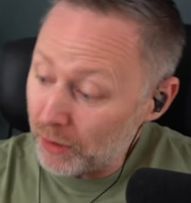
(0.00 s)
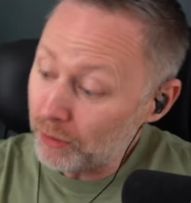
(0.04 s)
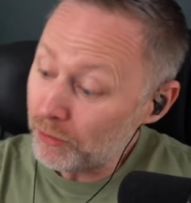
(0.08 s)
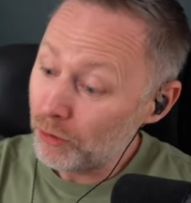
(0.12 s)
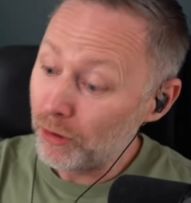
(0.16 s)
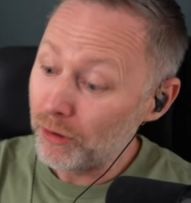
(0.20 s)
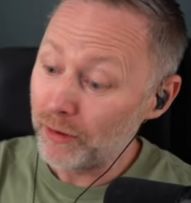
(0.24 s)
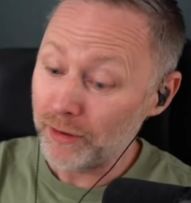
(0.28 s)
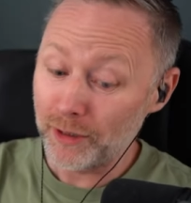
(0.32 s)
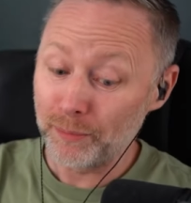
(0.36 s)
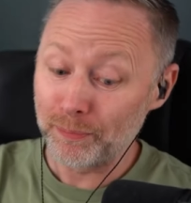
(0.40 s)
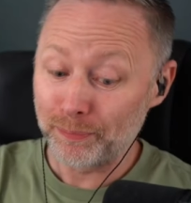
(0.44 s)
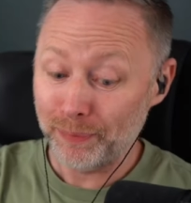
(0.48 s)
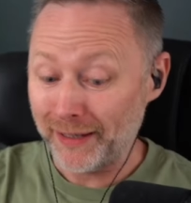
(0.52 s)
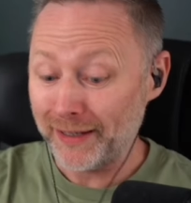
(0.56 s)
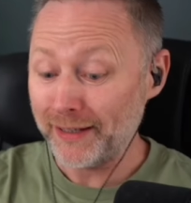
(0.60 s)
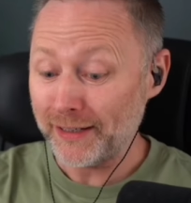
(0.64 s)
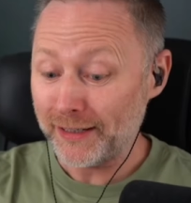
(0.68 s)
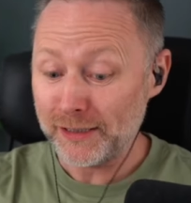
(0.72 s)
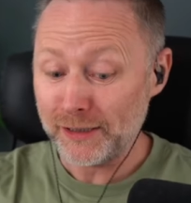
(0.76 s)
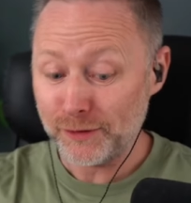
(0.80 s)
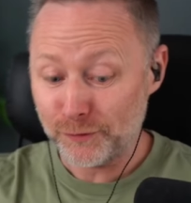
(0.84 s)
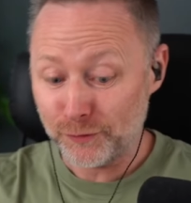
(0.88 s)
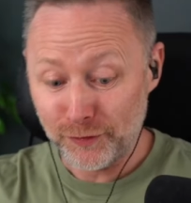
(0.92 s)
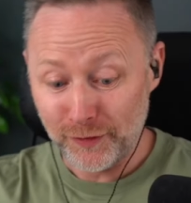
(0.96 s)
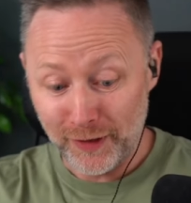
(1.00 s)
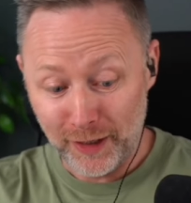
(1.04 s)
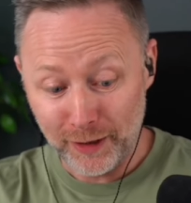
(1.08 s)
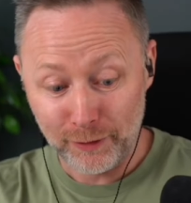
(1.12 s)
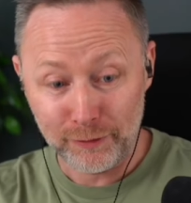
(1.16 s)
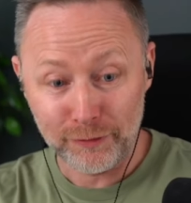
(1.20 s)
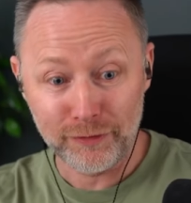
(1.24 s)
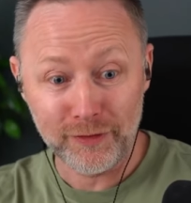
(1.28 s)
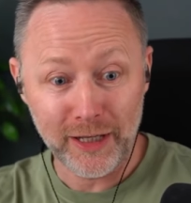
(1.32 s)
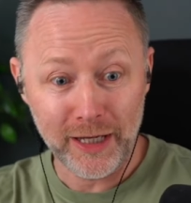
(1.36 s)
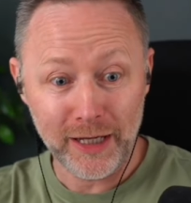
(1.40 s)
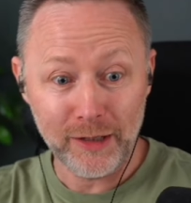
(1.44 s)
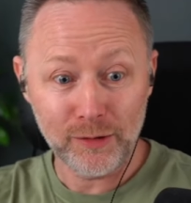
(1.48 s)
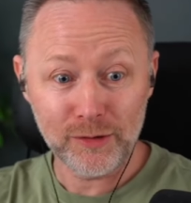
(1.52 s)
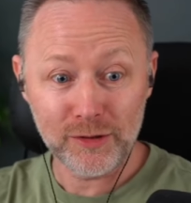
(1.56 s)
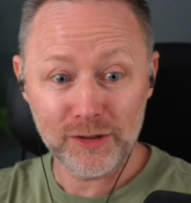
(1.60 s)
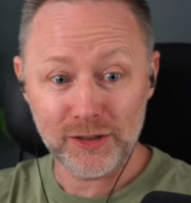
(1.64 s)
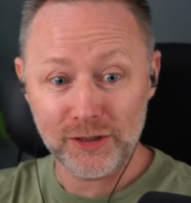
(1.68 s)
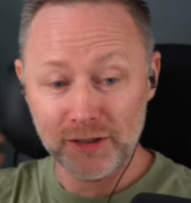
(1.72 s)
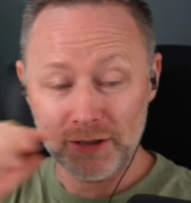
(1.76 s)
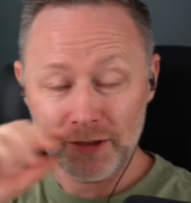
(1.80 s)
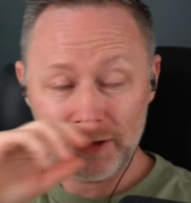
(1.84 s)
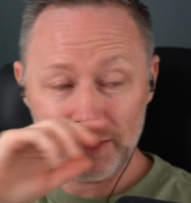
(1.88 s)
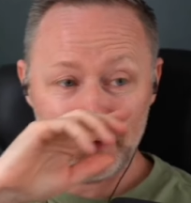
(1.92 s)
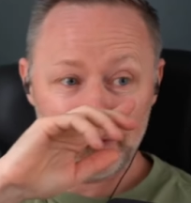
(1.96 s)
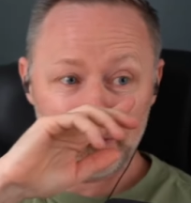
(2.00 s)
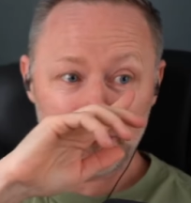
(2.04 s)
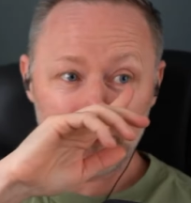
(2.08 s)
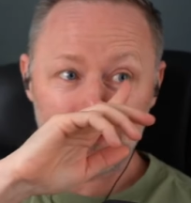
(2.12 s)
Not the biggest fan of nails.